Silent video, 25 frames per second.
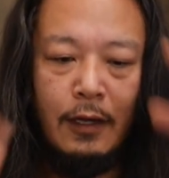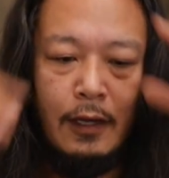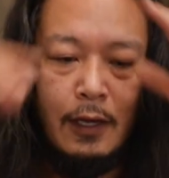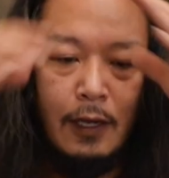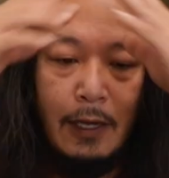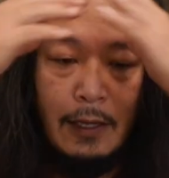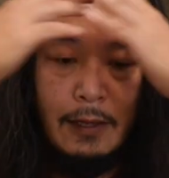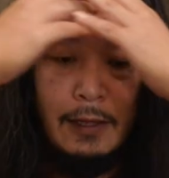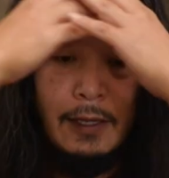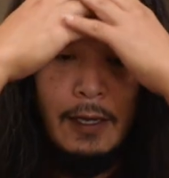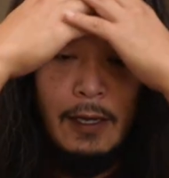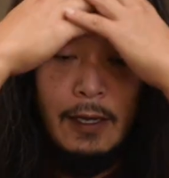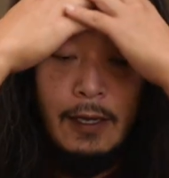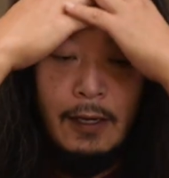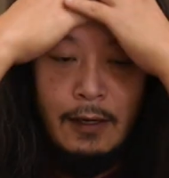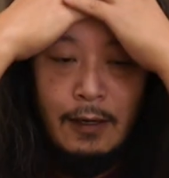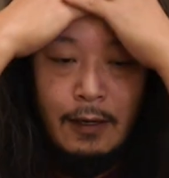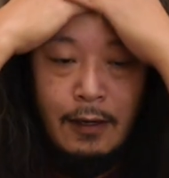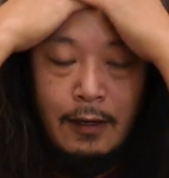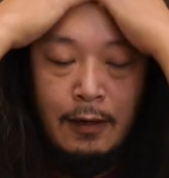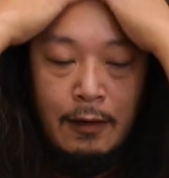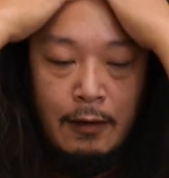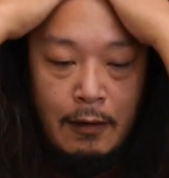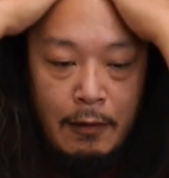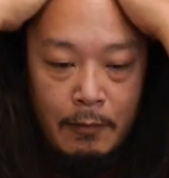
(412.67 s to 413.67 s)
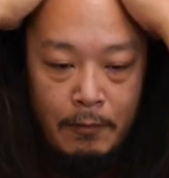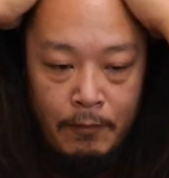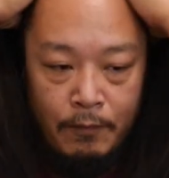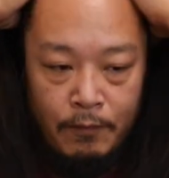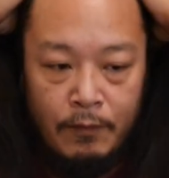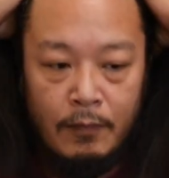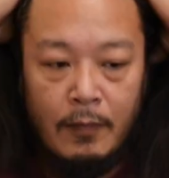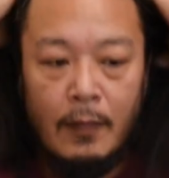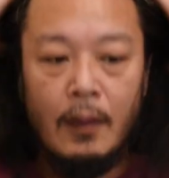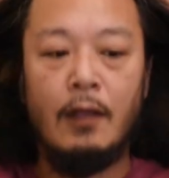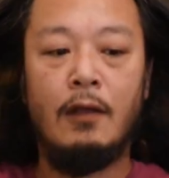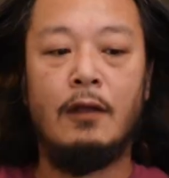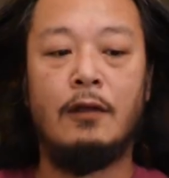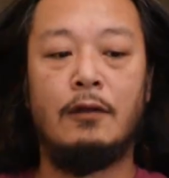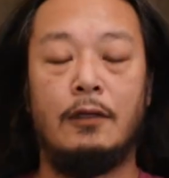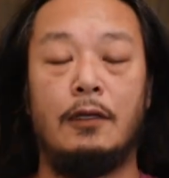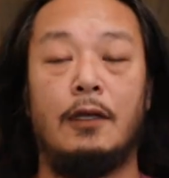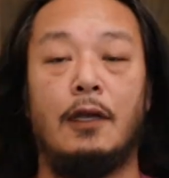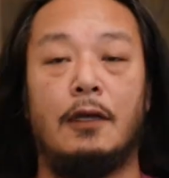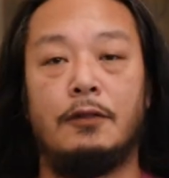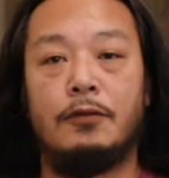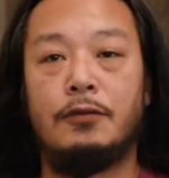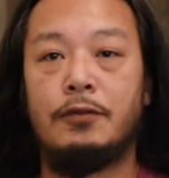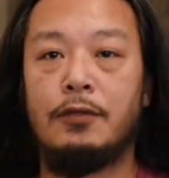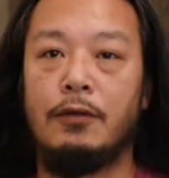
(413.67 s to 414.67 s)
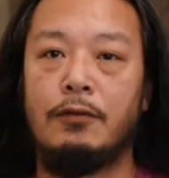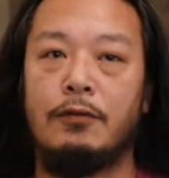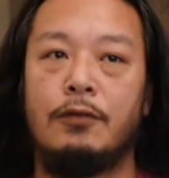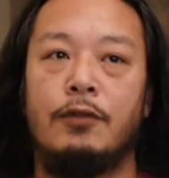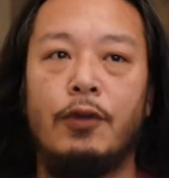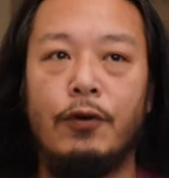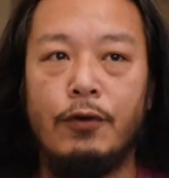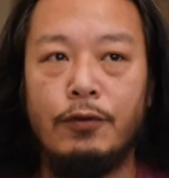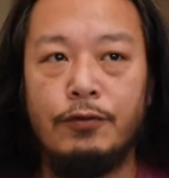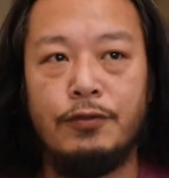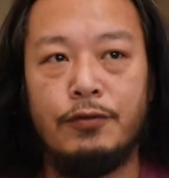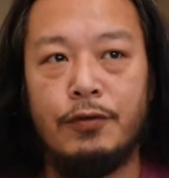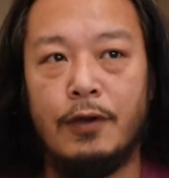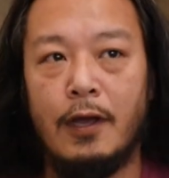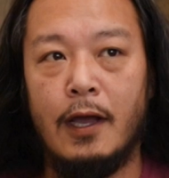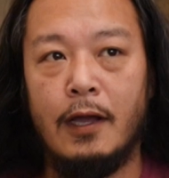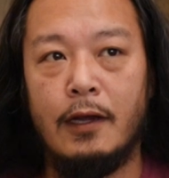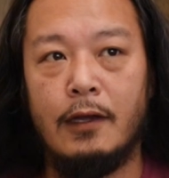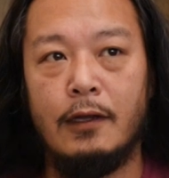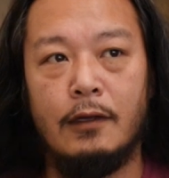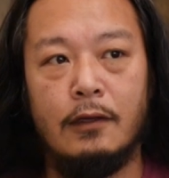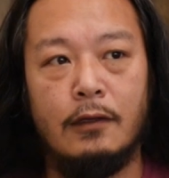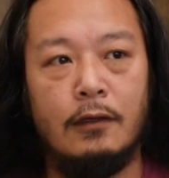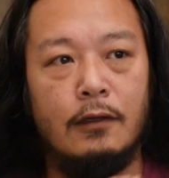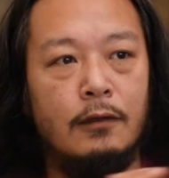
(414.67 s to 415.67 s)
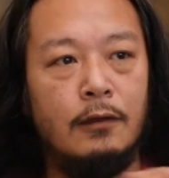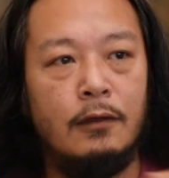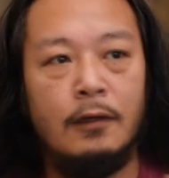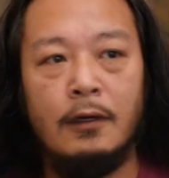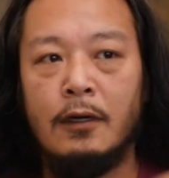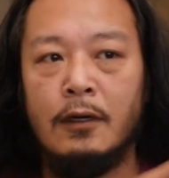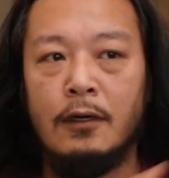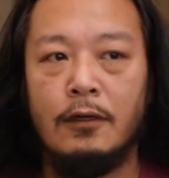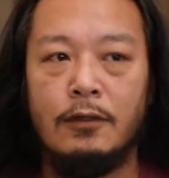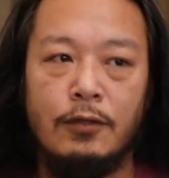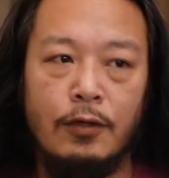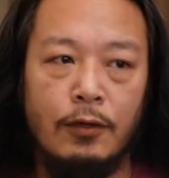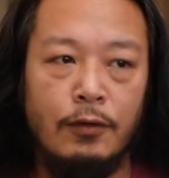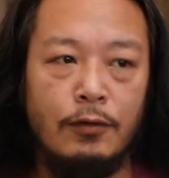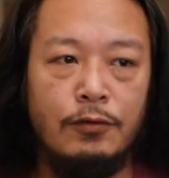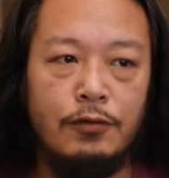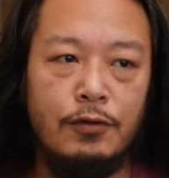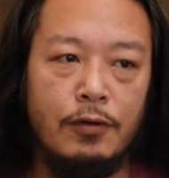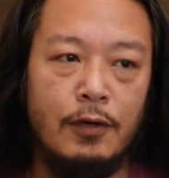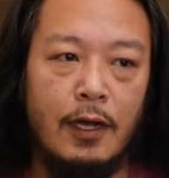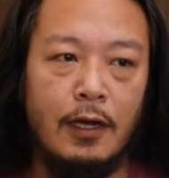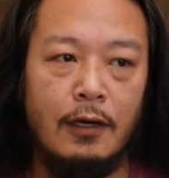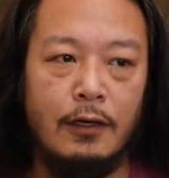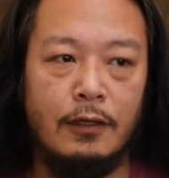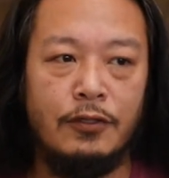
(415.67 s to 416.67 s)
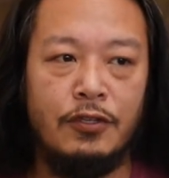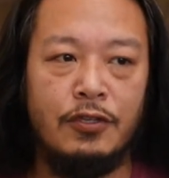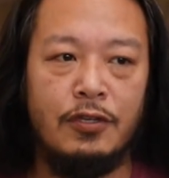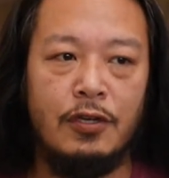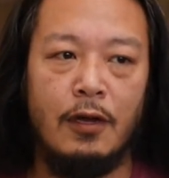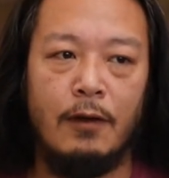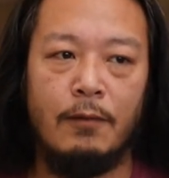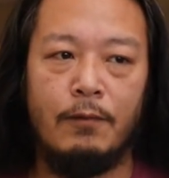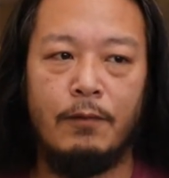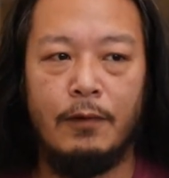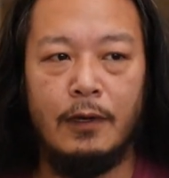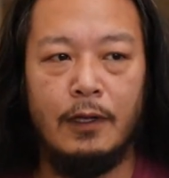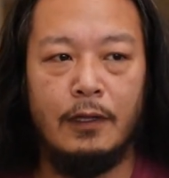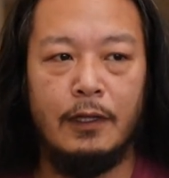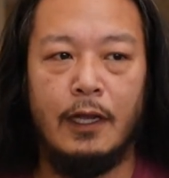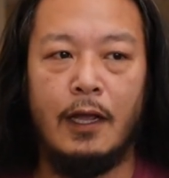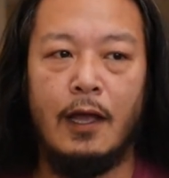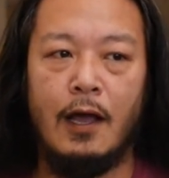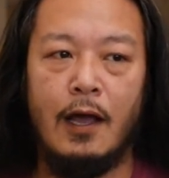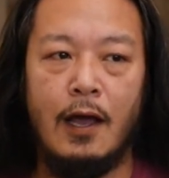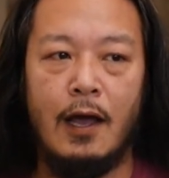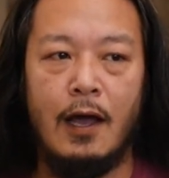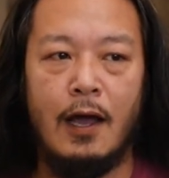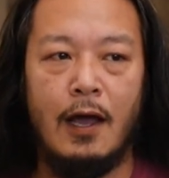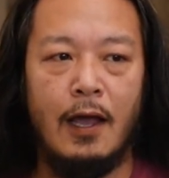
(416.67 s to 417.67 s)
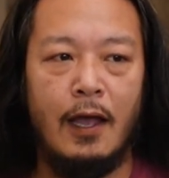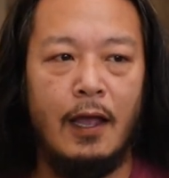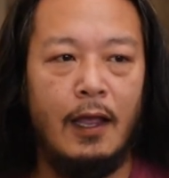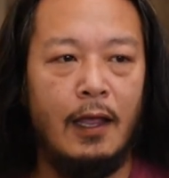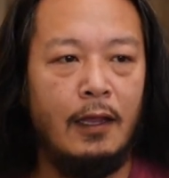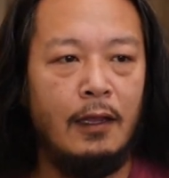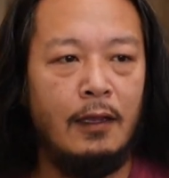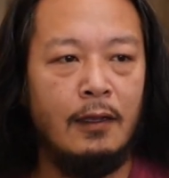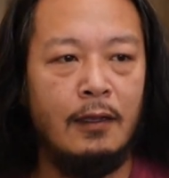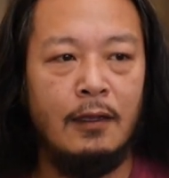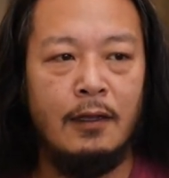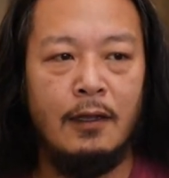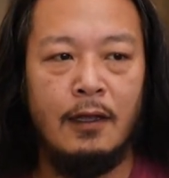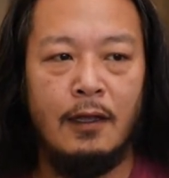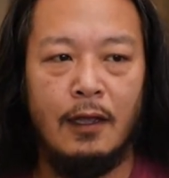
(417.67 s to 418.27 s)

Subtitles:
And then yeah, so don't try to jump really high